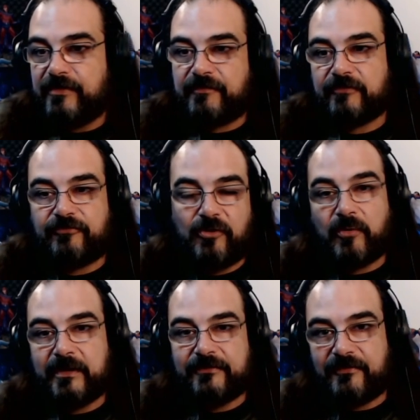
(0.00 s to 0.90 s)
of different
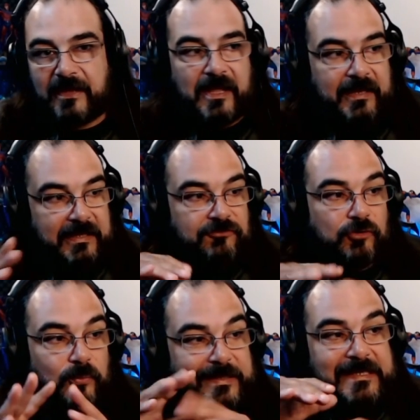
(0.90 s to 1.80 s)
stories that kind of
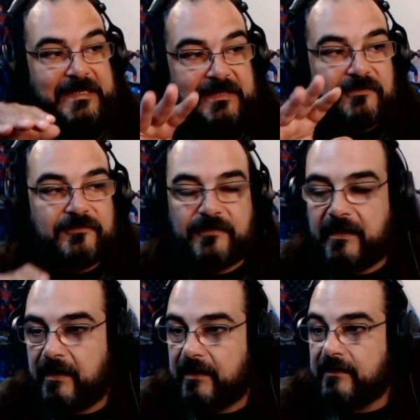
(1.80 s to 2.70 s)
interweave, and
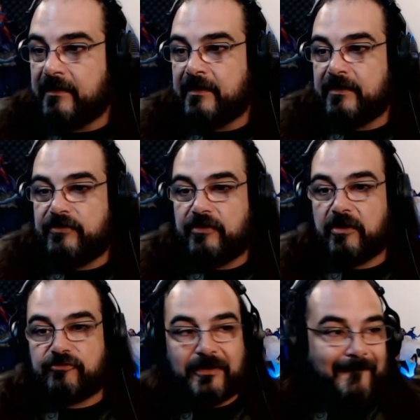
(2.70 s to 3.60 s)
then uh, you
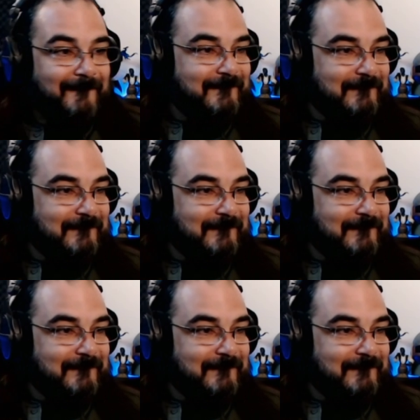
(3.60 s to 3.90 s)
know I try to